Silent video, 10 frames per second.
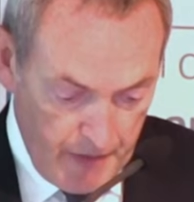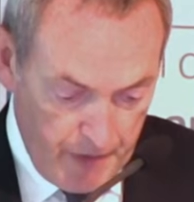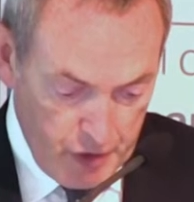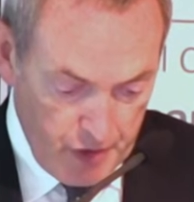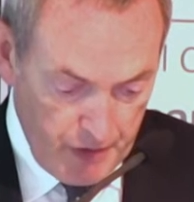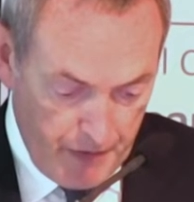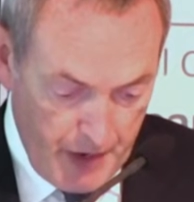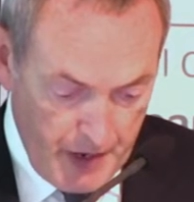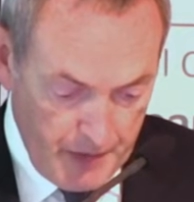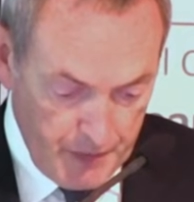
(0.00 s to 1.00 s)
featuring the
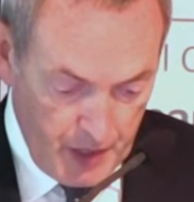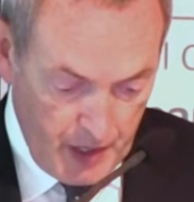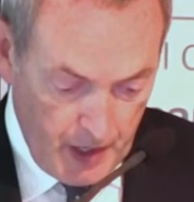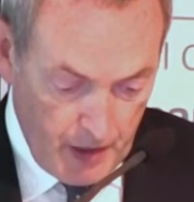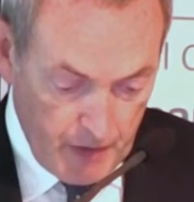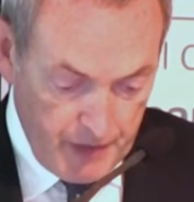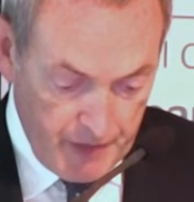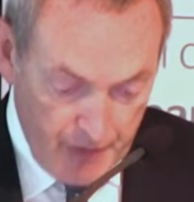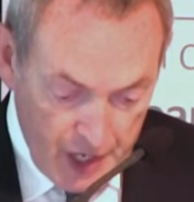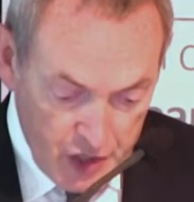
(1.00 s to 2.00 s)
fear of
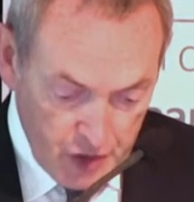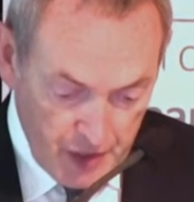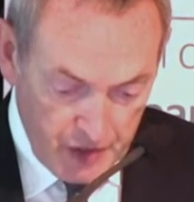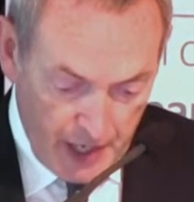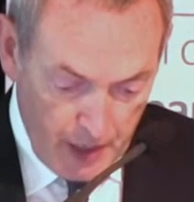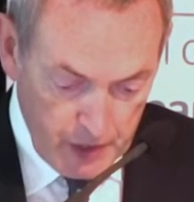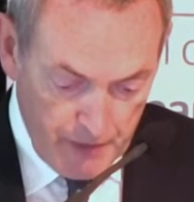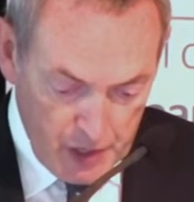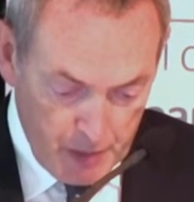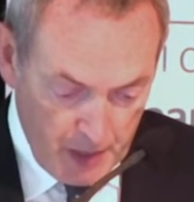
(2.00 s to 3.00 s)
invasion and tales
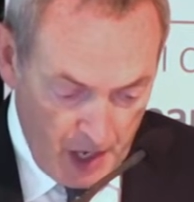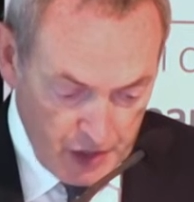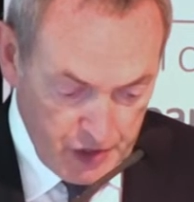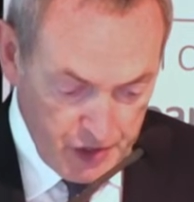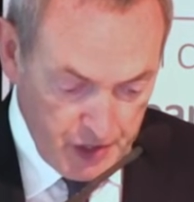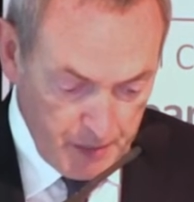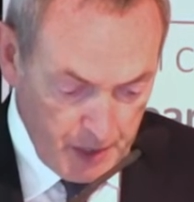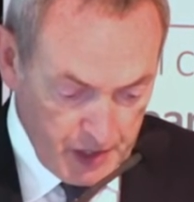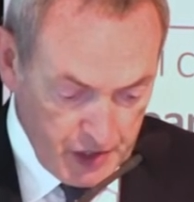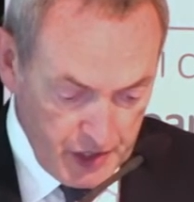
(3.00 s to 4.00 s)
of espionage as
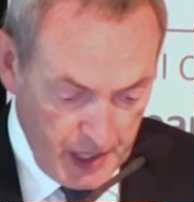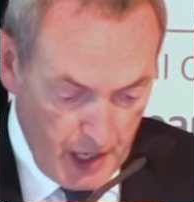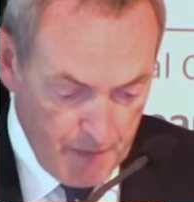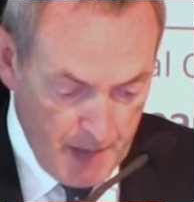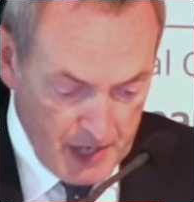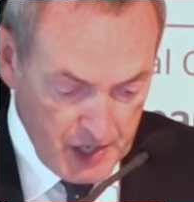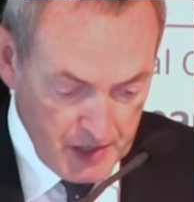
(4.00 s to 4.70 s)
subjects of mass